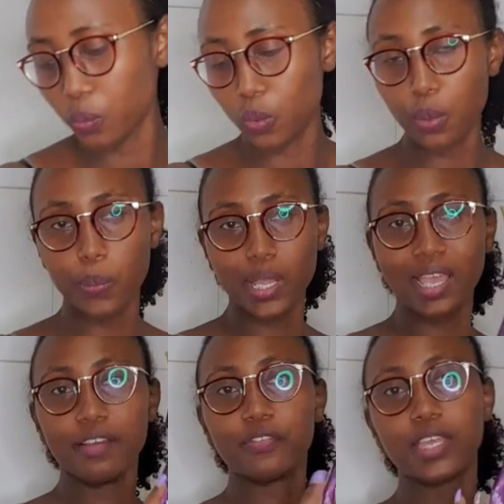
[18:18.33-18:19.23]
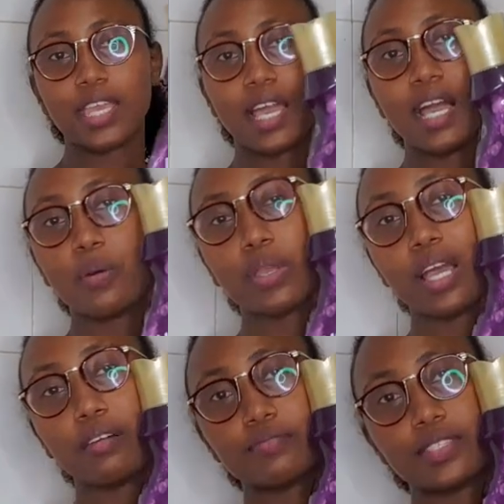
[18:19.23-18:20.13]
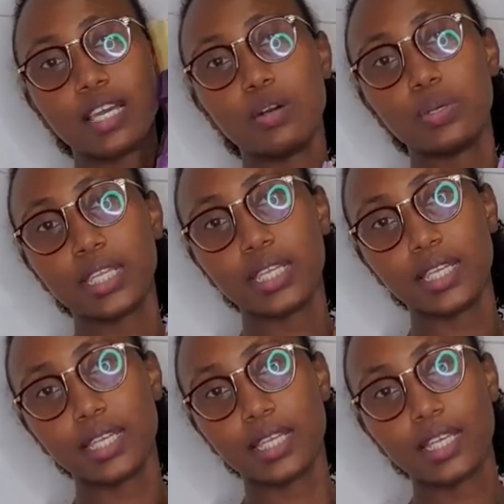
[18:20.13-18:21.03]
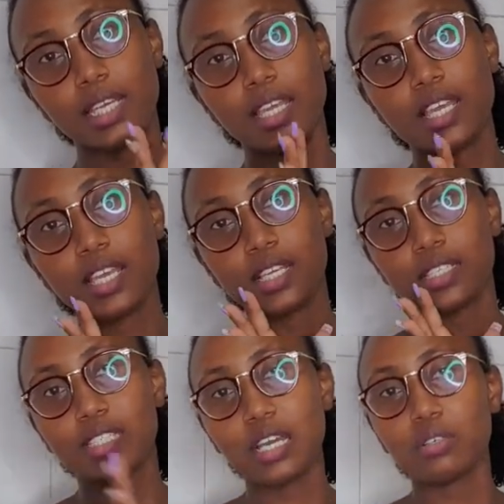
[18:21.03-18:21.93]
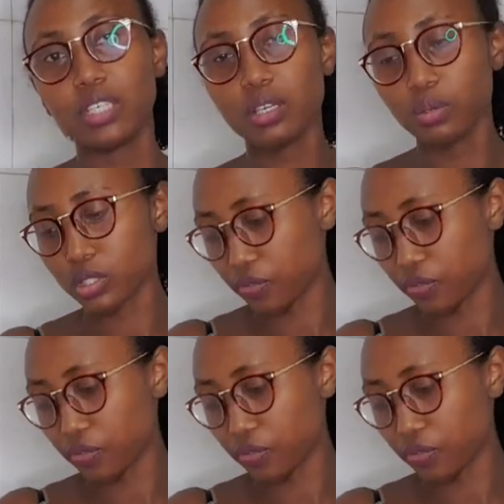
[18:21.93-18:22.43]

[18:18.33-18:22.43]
what we have here, we have Downy was